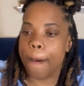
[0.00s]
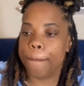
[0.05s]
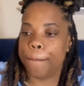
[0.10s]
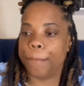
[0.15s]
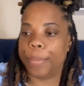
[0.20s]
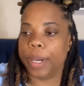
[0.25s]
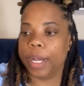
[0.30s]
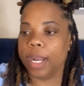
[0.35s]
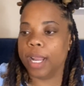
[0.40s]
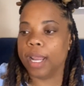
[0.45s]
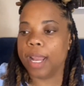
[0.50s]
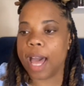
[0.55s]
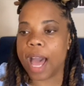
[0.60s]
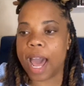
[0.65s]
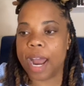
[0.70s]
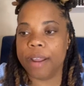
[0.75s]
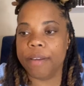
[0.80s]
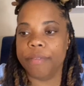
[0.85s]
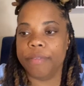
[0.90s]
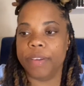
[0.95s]
but a lot
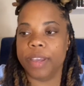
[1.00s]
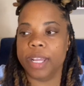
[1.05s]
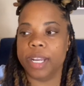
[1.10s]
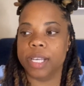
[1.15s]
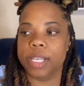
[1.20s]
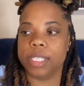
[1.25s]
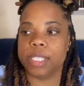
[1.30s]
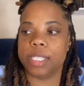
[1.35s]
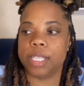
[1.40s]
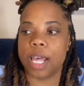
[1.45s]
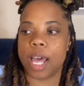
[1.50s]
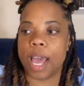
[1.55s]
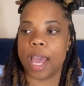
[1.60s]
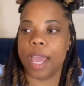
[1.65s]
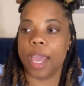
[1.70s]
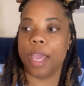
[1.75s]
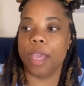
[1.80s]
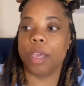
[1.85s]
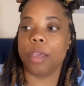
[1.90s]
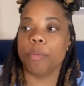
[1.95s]
of it is
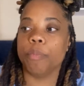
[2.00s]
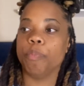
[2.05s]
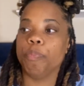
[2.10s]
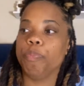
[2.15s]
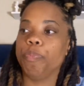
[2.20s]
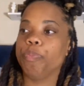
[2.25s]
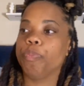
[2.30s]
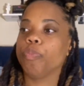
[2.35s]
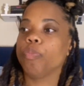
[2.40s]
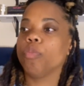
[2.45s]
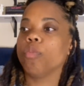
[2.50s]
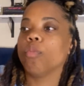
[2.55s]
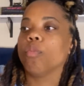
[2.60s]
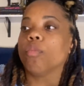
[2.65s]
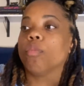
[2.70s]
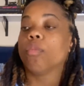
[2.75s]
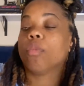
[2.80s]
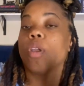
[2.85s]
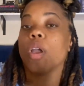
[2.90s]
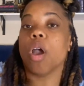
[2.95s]
like,
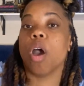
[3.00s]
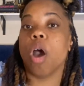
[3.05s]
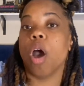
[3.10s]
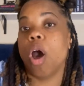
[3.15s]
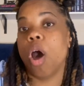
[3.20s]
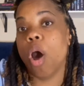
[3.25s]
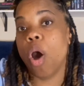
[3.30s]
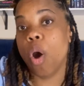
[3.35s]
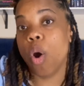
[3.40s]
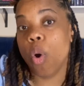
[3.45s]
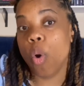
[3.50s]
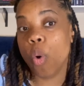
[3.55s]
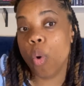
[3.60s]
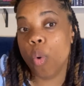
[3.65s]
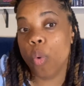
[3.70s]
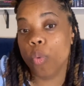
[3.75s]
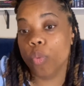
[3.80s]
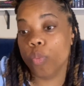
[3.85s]
oh,